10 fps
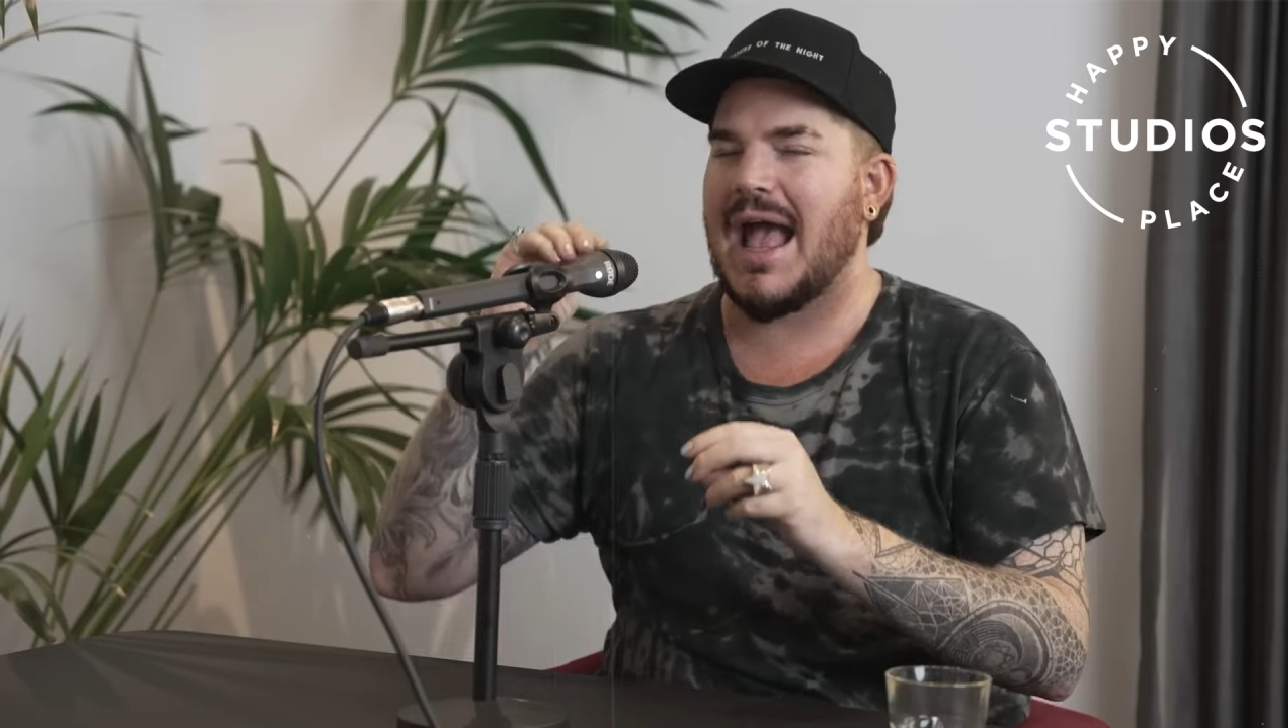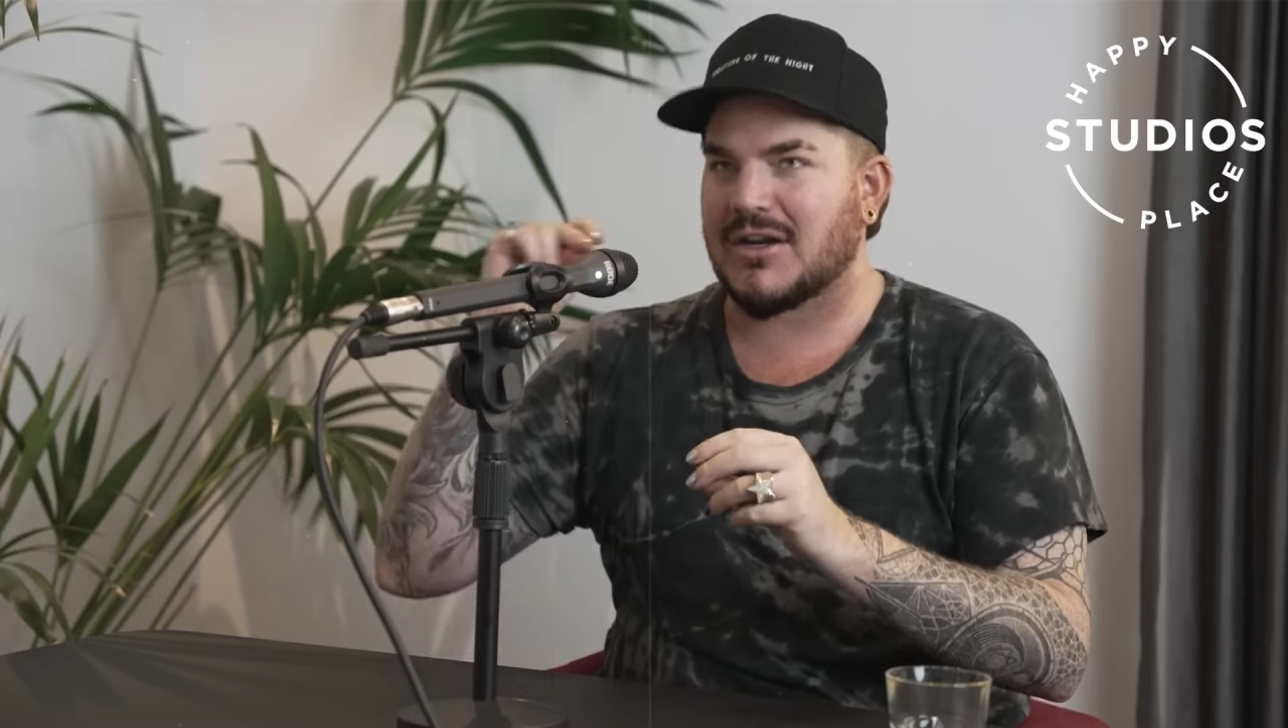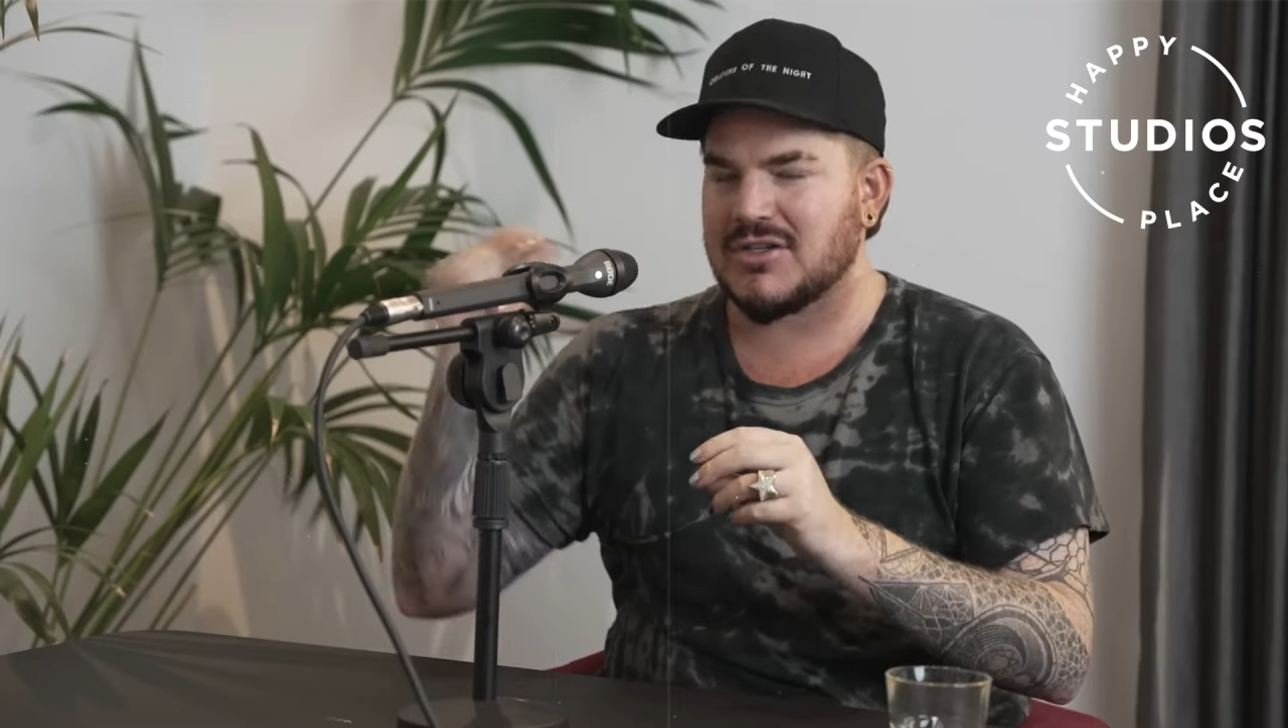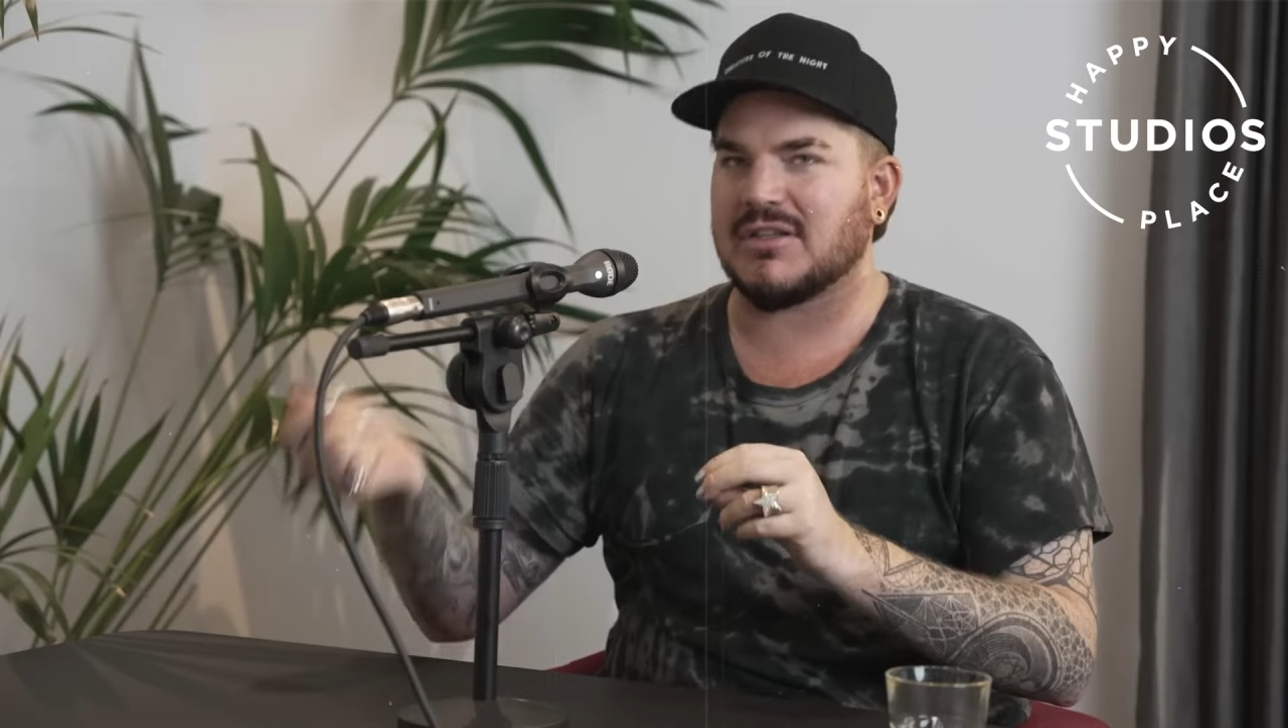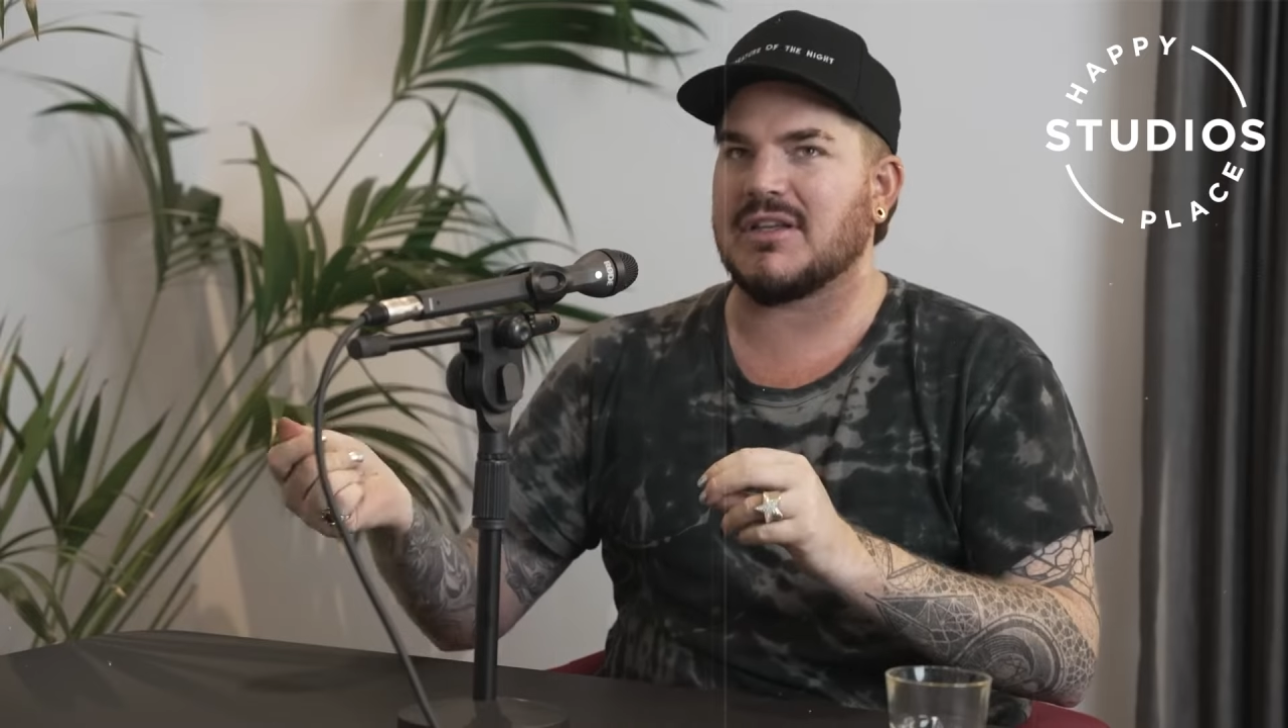
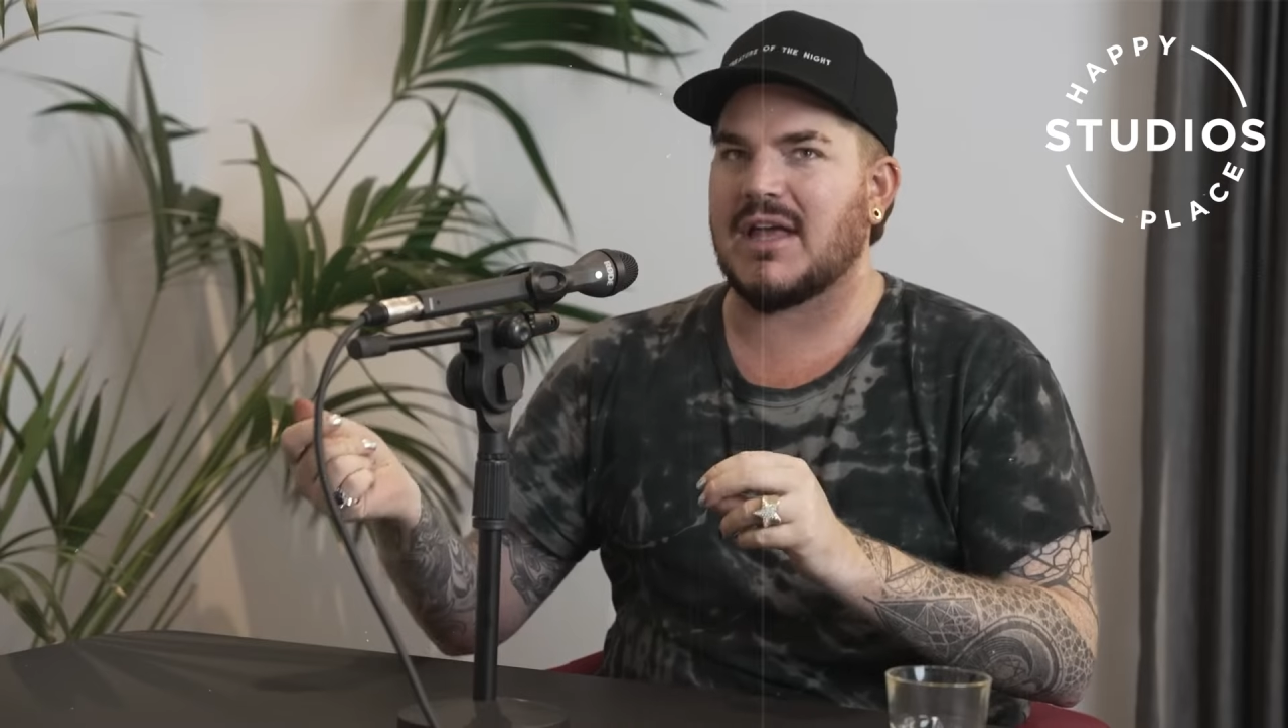actually